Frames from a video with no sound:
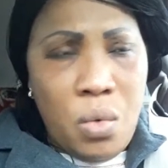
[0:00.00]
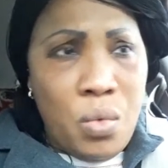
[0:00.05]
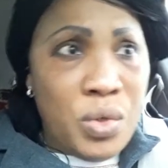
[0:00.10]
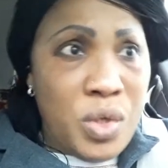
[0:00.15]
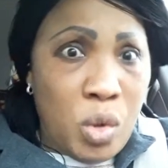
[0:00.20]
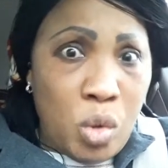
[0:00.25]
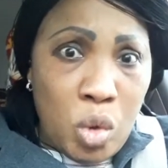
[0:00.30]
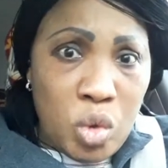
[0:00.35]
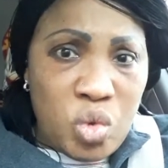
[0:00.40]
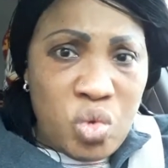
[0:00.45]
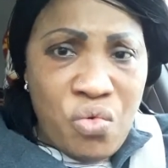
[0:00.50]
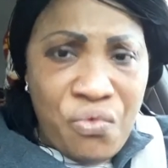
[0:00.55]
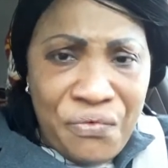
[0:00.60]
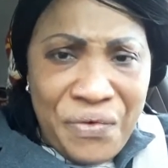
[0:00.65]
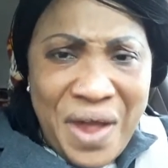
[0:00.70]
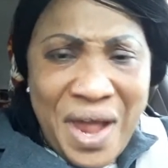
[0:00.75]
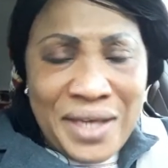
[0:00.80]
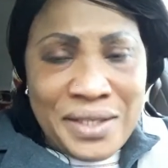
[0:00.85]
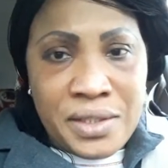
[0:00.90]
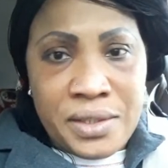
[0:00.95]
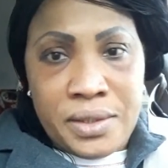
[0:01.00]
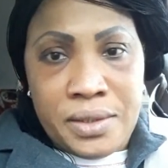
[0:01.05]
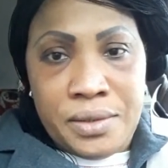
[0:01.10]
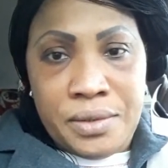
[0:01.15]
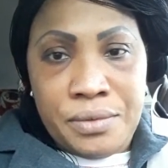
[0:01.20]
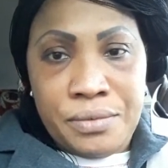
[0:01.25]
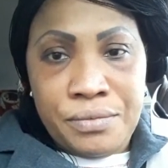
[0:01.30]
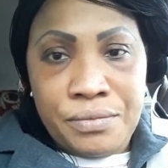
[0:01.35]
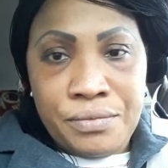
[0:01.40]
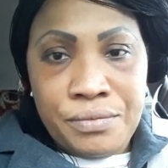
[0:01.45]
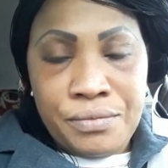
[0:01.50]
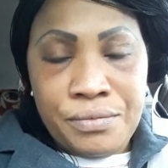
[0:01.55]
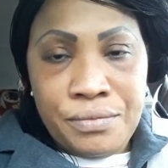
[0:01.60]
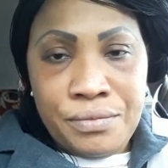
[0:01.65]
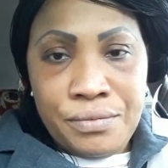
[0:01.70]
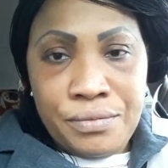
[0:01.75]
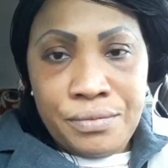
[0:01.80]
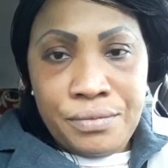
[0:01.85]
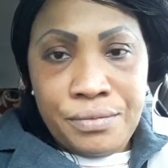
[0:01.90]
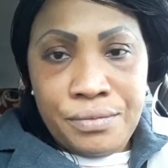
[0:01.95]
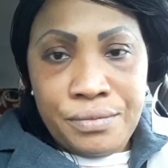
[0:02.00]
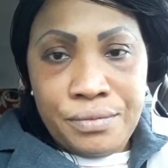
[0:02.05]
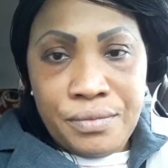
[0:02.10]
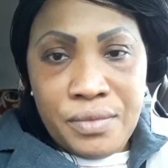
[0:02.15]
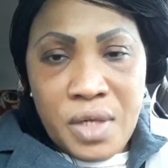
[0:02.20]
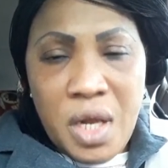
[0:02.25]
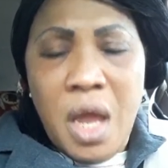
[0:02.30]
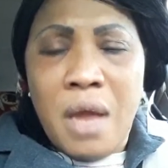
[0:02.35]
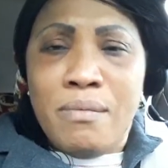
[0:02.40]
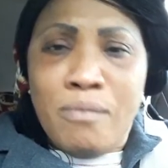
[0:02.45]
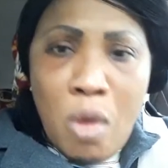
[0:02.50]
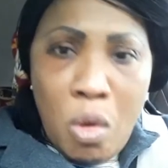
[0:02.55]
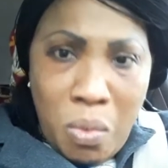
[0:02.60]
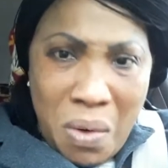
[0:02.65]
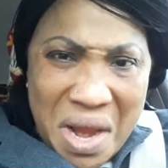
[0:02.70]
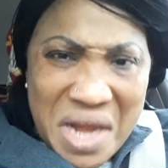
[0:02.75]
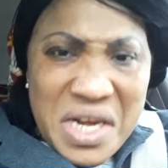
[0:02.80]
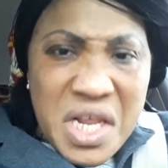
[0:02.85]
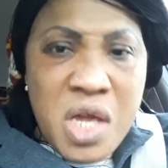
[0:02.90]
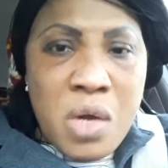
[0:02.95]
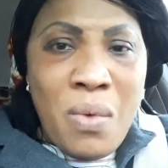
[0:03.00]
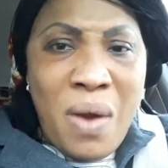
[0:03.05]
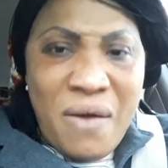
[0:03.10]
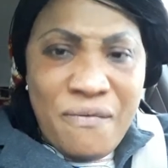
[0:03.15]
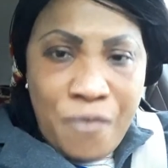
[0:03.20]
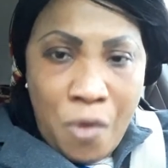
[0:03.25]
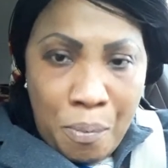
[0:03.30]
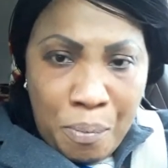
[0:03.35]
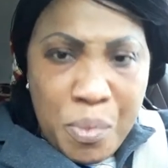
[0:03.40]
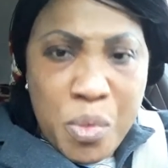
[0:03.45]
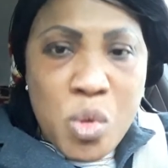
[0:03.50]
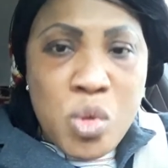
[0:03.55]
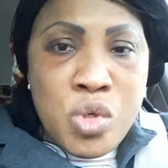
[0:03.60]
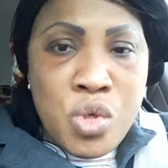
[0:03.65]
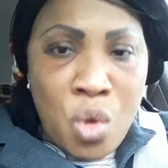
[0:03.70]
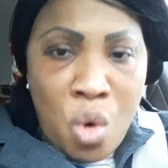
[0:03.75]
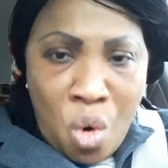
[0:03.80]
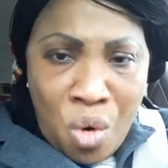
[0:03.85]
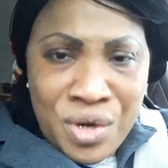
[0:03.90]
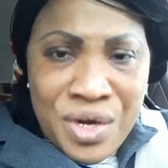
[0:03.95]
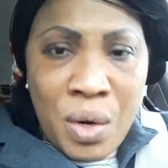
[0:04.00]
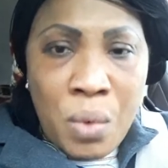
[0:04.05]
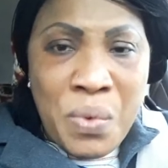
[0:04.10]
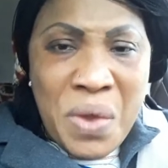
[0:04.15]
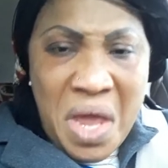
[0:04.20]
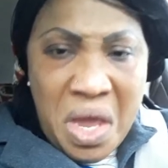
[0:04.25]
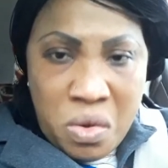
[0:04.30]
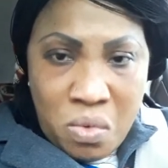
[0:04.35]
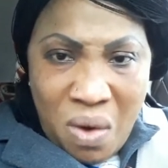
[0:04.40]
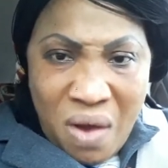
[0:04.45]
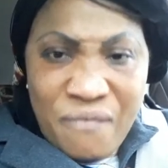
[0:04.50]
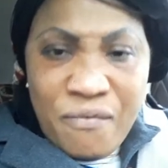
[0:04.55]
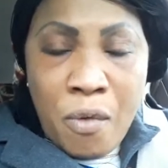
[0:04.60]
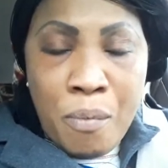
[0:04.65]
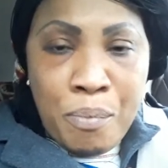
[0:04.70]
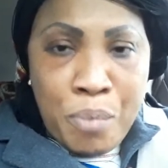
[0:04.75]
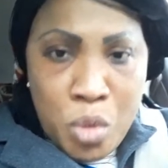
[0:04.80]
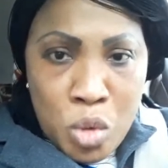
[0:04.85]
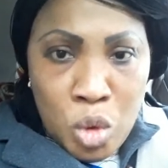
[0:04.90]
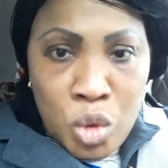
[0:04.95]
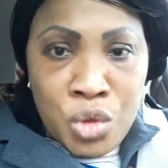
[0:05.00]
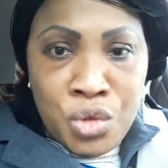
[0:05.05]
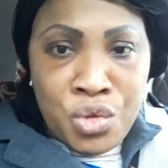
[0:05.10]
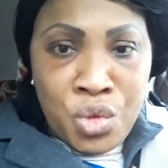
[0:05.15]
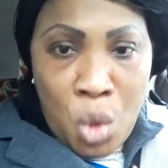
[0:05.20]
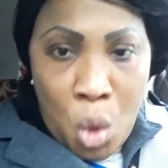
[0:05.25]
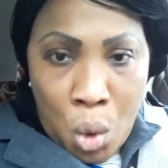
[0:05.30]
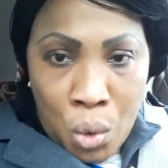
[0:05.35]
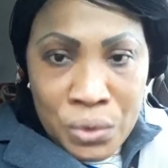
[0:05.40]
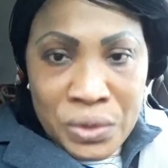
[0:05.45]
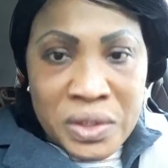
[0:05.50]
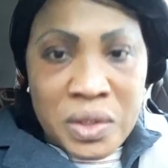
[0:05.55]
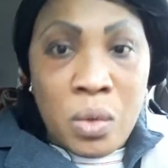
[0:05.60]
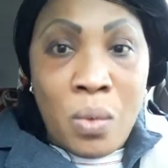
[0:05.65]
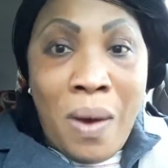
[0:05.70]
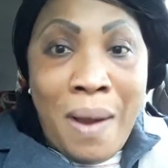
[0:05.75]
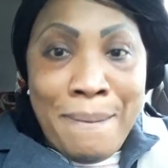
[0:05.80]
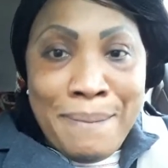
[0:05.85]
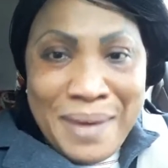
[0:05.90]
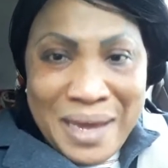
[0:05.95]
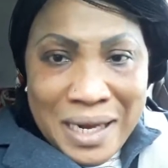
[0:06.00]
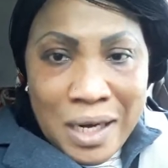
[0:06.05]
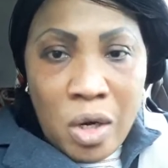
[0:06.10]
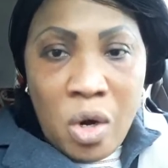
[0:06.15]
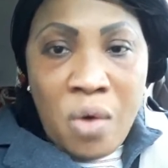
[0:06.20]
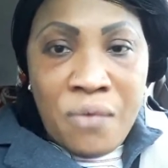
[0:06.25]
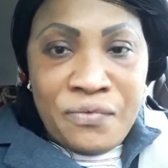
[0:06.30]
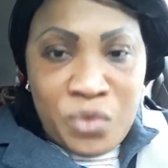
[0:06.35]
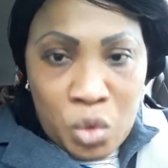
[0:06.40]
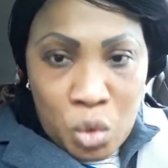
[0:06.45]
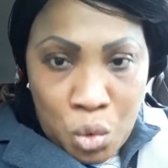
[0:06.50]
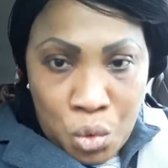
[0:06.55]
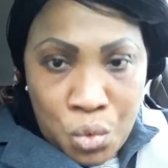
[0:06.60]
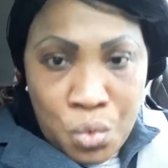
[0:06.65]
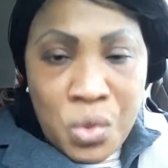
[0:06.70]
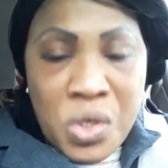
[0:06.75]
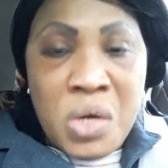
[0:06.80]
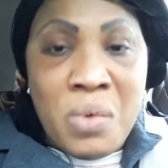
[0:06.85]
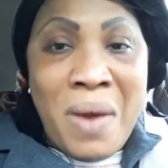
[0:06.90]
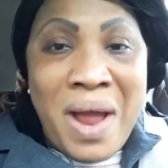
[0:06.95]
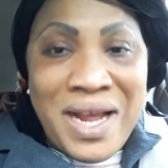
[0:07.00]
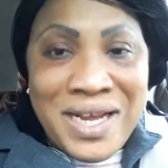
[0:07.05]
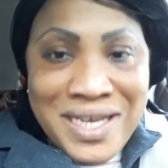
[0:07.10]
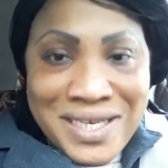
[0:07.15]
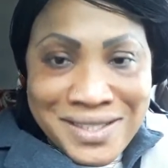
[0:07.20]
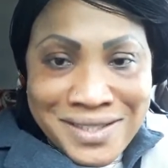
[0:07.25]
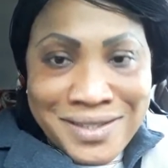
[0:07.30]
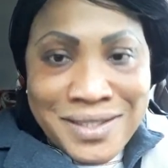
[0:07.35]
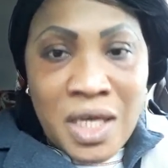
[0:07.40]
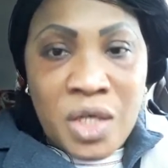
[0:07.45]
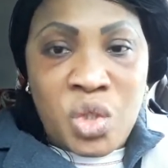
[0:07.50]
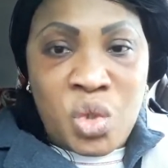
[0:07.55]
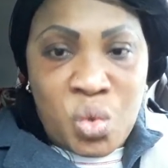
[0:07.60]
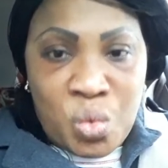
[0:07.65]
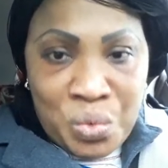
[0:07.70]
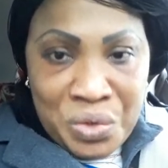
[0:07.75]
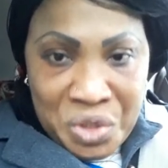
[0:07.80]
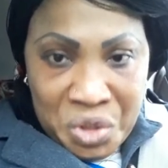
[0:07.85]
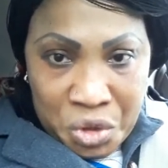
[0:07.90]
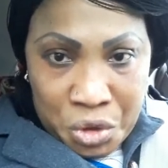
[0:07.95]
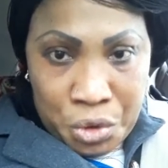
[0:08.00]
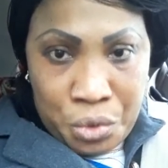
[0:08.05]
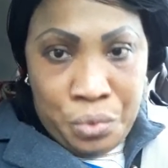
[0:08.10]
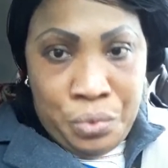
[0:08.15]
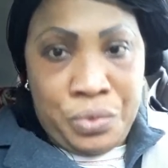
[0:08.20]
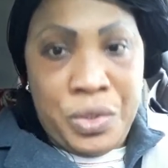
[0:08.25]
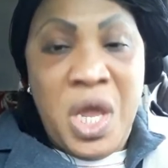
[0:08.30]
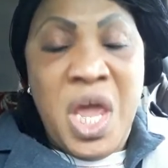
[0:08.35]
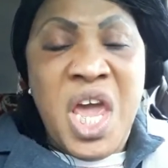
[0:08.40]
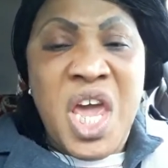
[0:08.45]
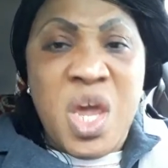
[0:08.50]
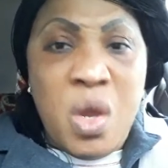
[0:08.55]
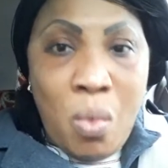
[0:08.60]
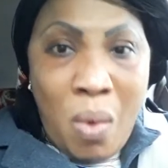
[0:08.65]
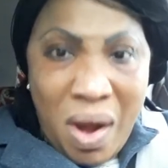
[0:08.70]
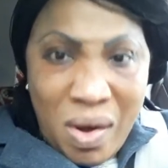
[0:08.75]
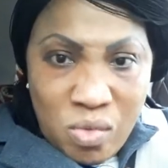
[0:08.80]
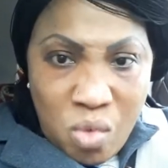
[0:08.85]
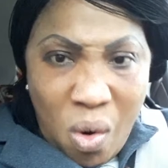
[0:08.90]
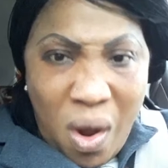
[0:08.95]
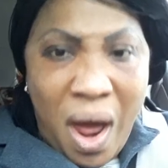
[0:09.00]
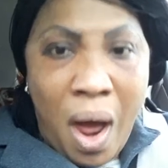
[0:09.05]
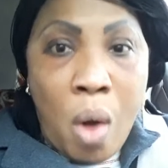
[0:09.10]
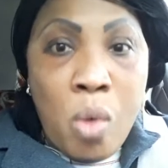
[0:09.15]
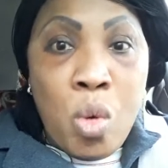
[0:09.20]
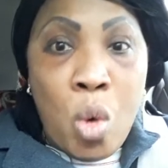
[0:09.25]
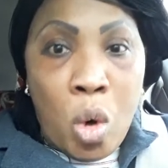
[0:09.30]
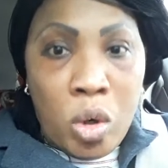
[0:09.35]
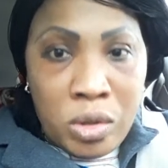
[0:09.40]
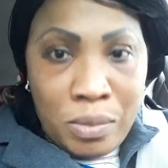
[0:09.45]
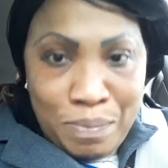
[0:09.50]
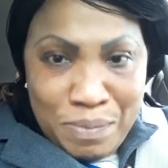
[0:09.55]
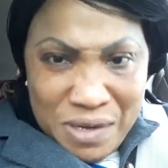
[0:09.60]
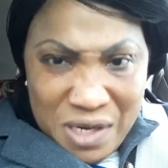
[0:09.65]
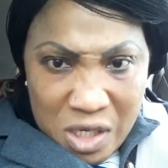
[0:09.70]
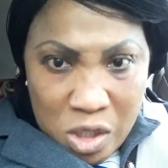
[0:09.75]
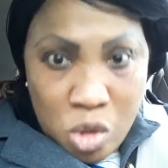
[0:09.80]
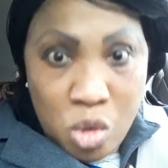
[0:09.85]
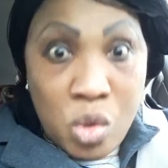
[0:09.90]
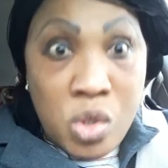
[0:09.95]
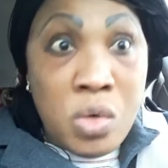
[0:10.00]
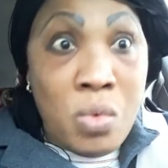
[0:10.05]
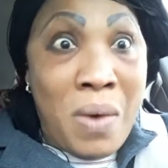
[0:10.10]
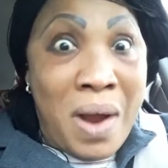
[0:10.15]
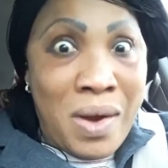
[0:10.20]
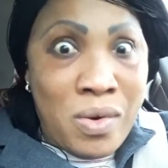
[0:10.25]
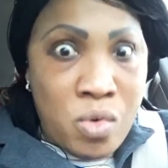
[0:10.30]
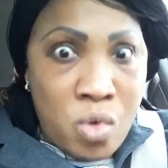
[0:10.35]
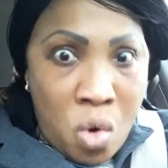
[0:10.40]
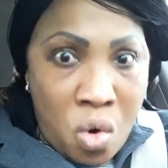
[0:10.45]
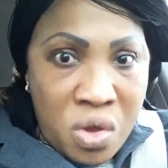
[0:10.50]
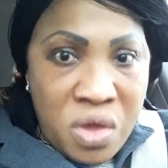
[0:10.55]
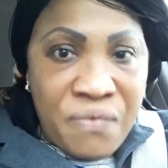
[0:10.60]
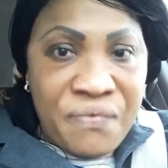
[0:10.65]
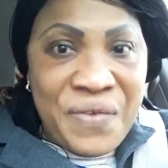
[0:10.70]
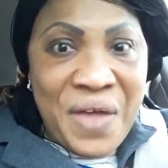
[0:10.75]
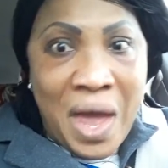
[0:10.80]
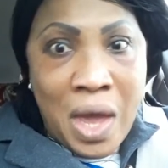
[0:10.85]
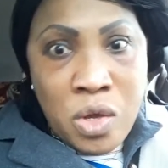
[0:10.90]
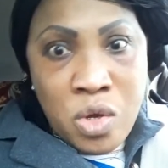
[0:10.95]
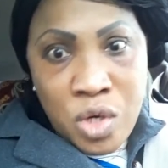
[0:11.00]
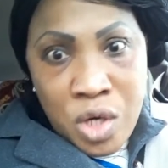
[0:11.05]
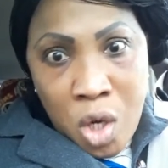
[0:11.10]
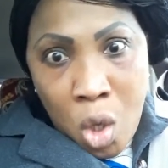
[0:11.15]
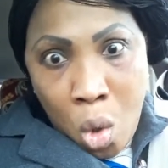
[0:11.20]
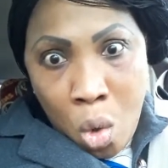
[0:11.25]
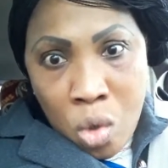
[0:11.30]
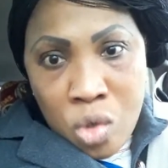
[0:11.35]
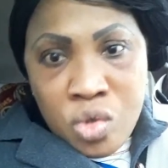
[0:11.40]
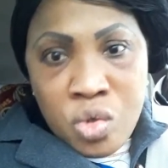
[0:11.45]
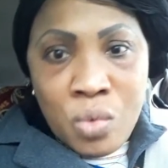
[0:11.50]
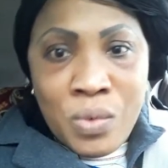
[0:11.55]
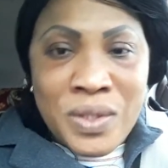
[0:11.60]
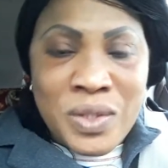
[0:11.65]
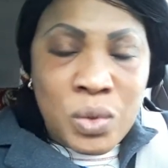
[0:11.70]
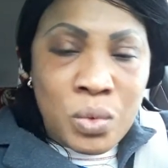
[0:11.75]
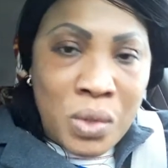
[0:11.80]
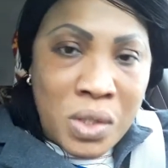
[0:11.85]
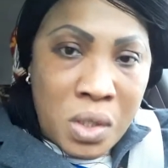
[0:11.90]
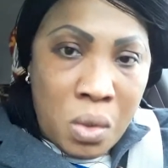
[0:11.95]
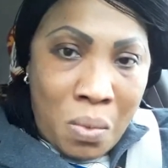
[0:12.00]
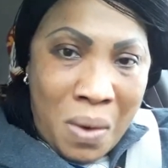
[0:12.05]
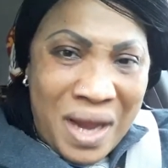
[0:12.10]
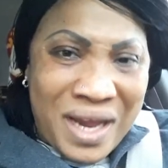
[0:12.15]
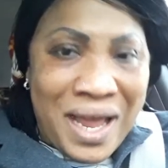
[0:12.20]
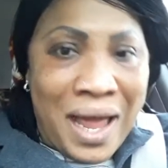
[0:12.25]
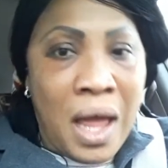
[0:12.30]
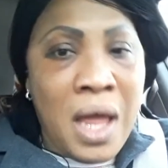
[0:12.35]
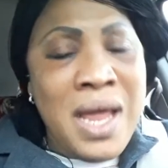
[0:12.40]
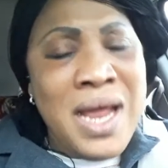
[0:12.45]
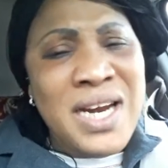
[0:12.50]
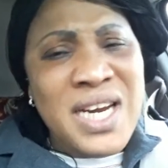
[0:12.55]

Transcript: Would they go too fast? But when it want for pull you underwear, it want for pull you drawers, it want make love to you, it want get sex with you, it want know how God build you, it want know if are you the roll you waste when you work out.